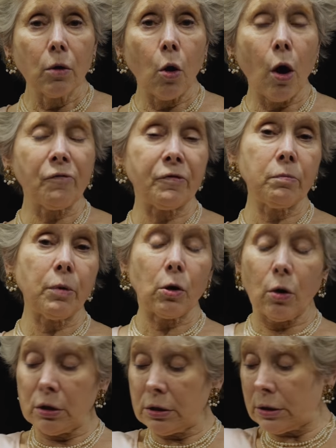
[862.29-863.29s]
often
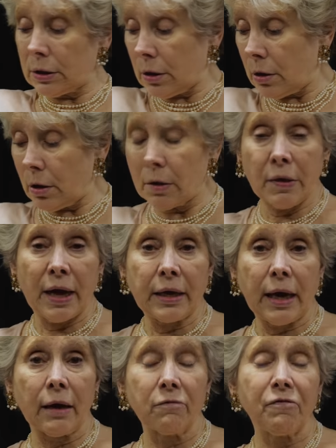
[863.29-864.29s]
because they
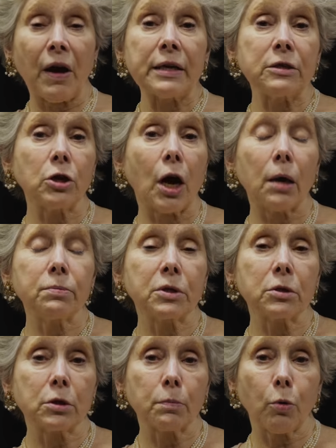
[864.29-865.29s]
can't find jobs
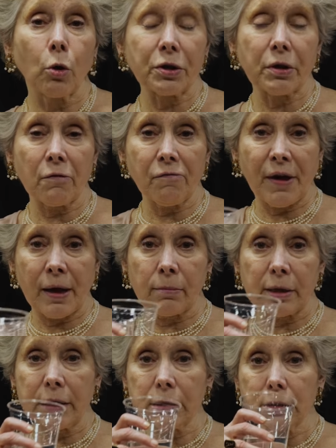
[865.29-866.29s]
to support their
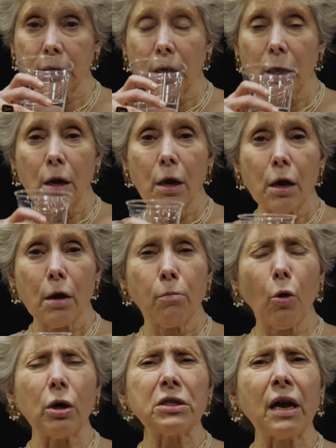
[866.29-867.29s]
families,
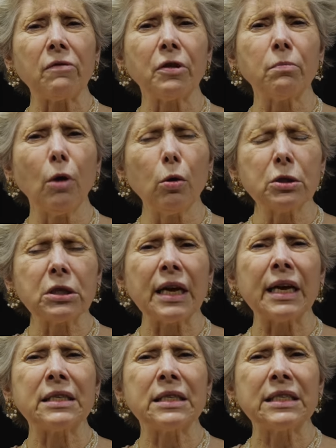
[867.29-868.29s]
boys have the most
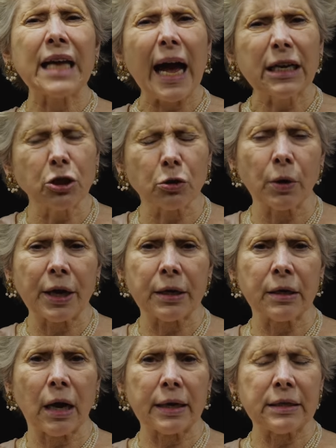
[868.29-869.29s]

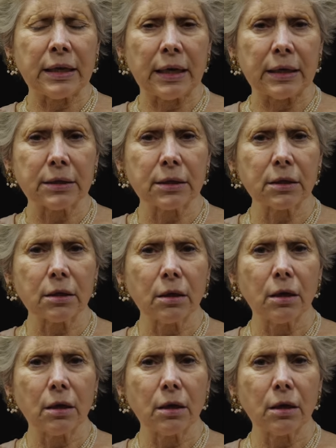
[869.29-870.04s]
exaggerated ideas